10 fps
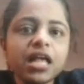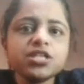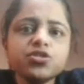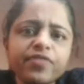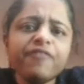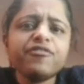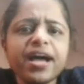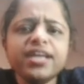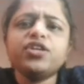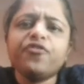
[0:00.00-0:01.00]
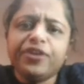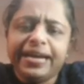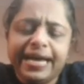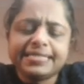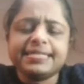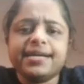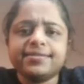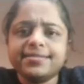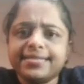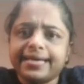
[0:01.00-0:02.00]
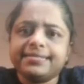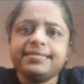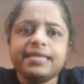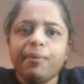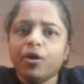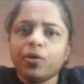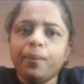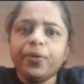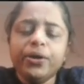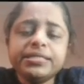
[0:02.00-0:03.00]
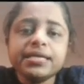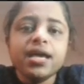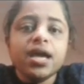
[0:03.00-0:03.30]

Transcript: So we have kind of realized that this text is about opioids.